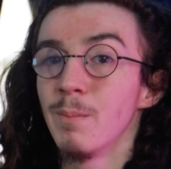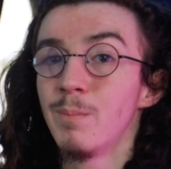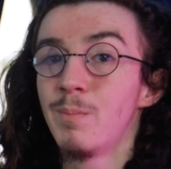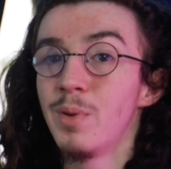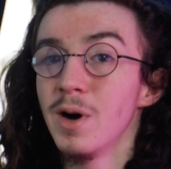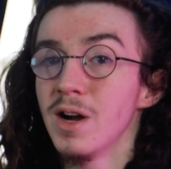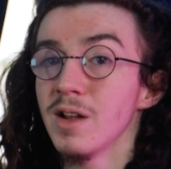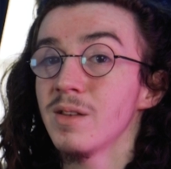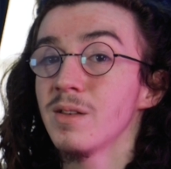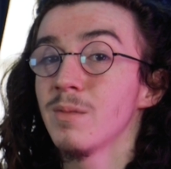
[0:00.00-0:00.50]

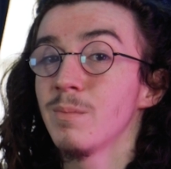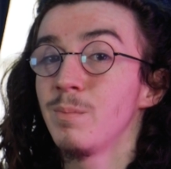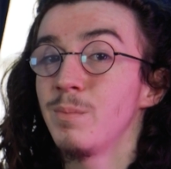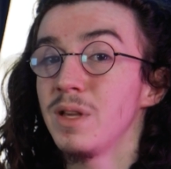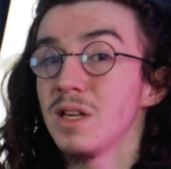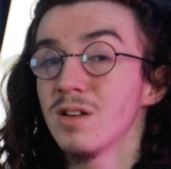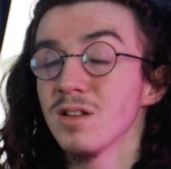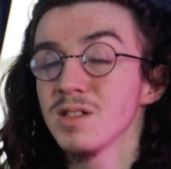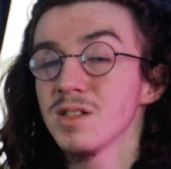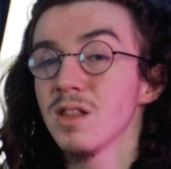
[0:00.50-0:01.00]
But
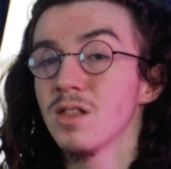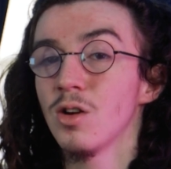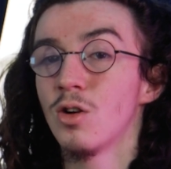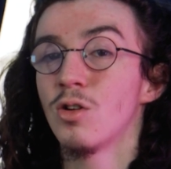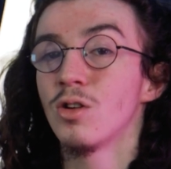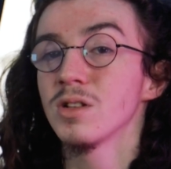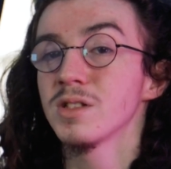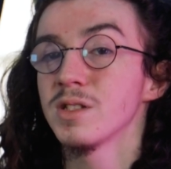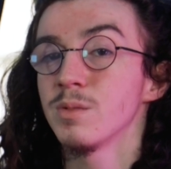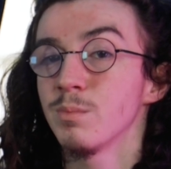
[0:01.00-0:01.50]
because of the
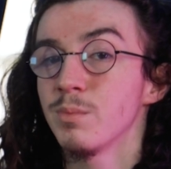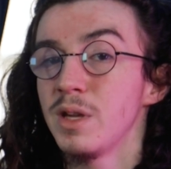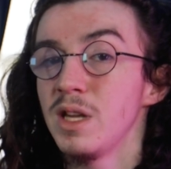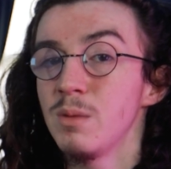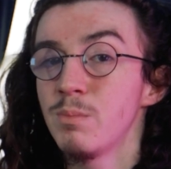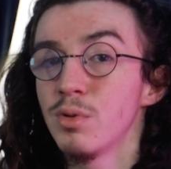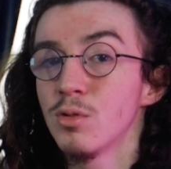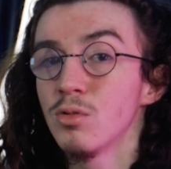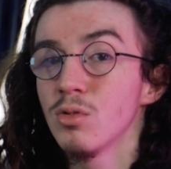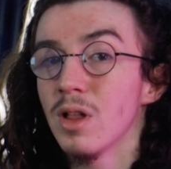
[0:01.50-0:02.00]
awesome
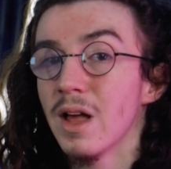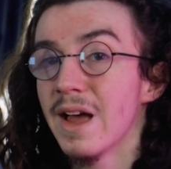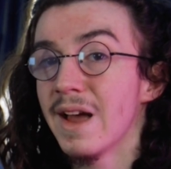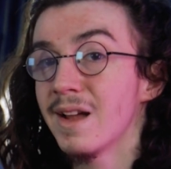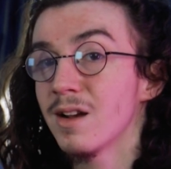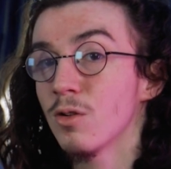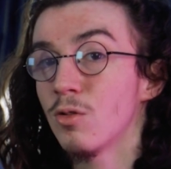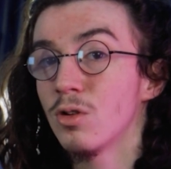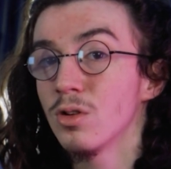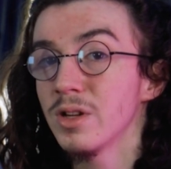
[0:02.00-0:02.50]
people
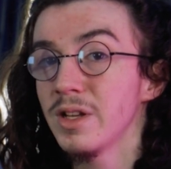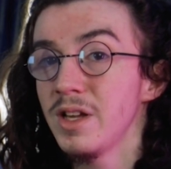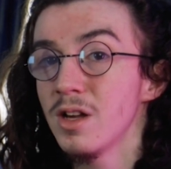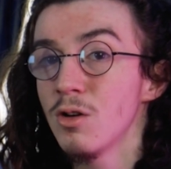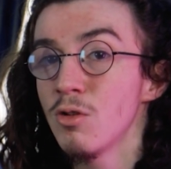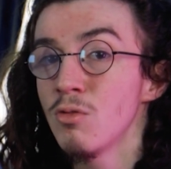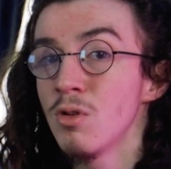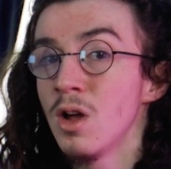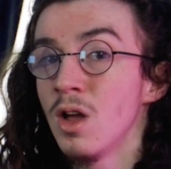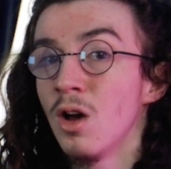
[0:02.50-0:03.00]
at
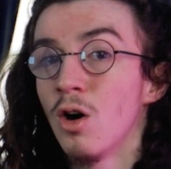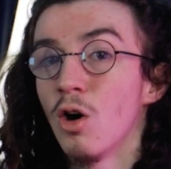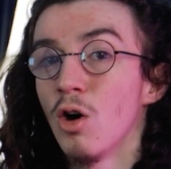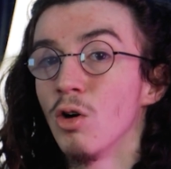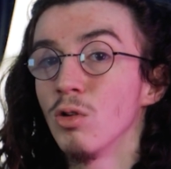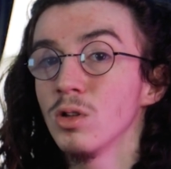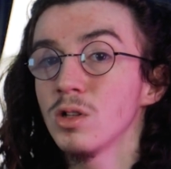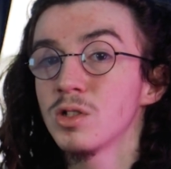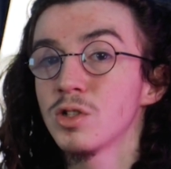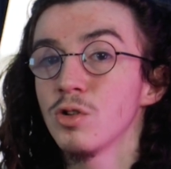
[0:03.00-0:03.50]
Audiio,
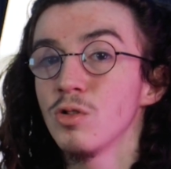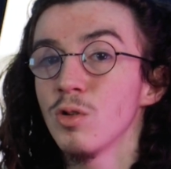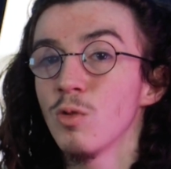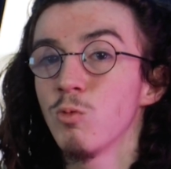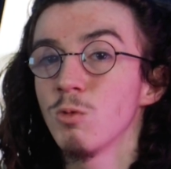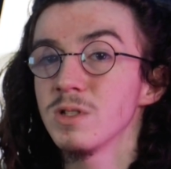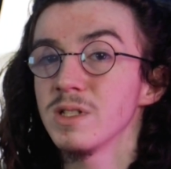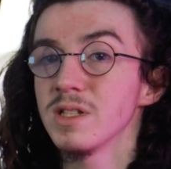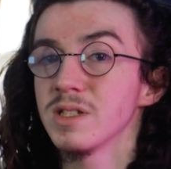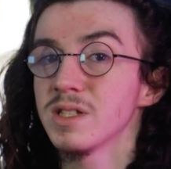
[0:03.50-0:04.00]
all it took
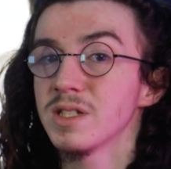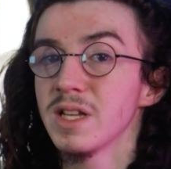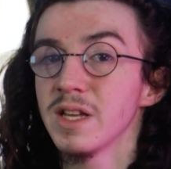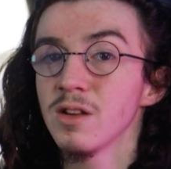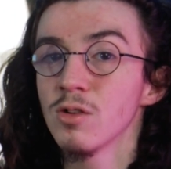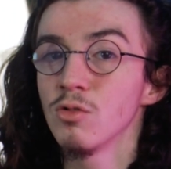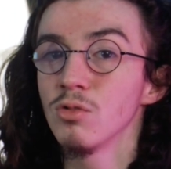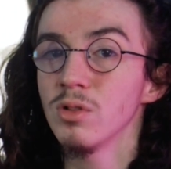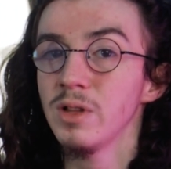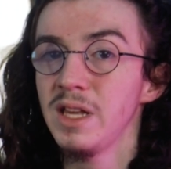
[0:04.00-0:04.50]
was a
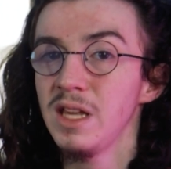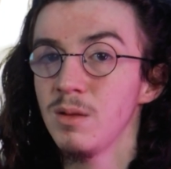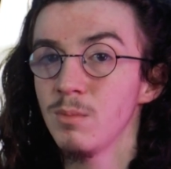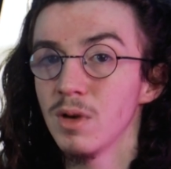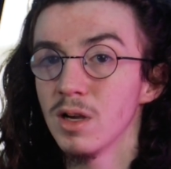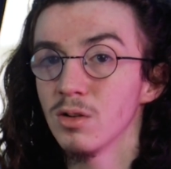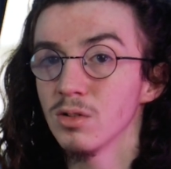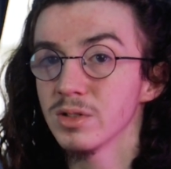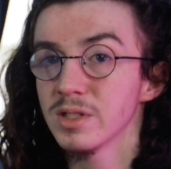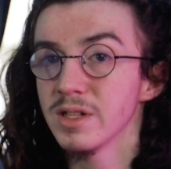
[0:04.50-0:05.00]
single
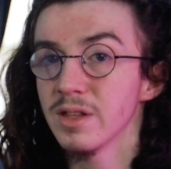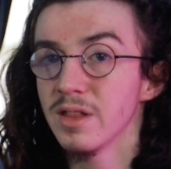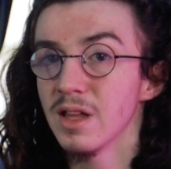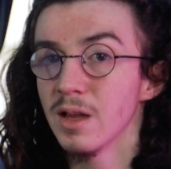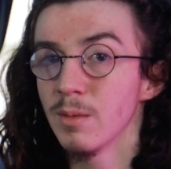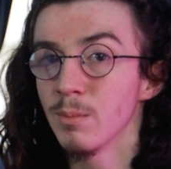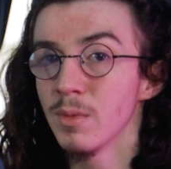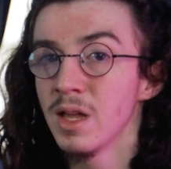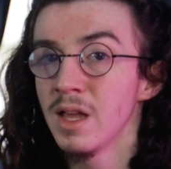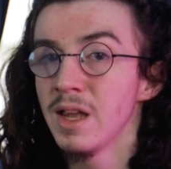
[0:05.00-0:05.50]
email to
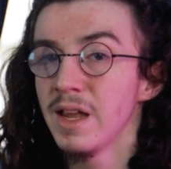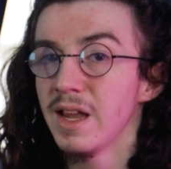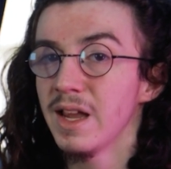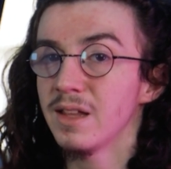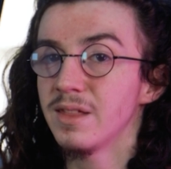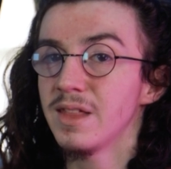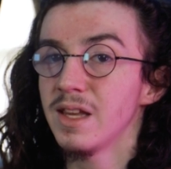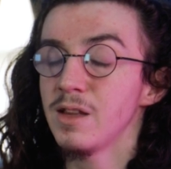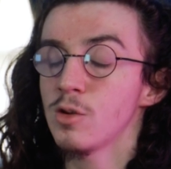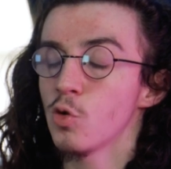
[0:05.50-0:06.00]
them,
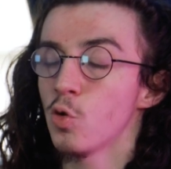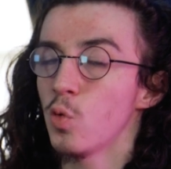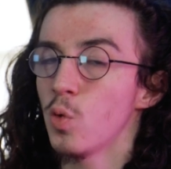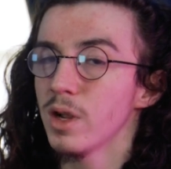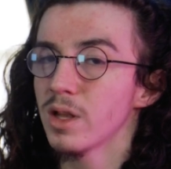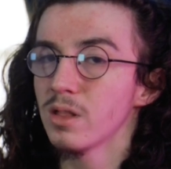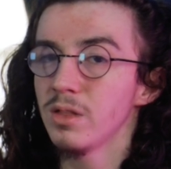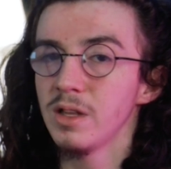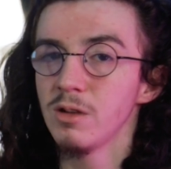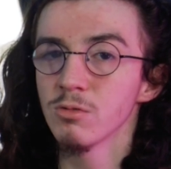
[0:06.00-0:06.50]
and they
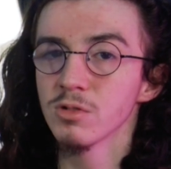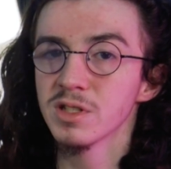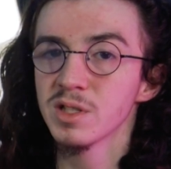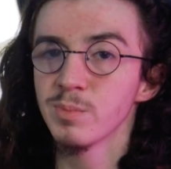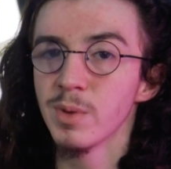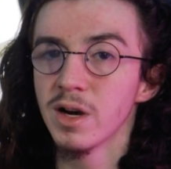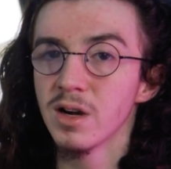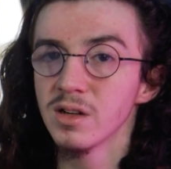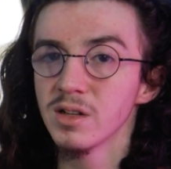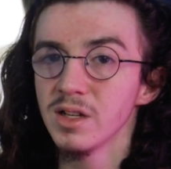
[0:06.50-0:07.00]
quickly
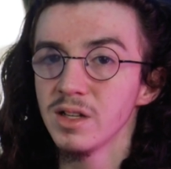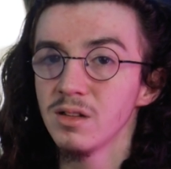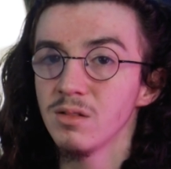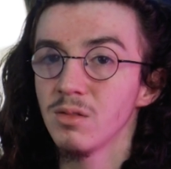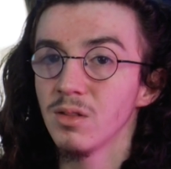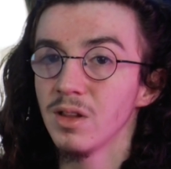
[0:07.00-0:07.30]
responded,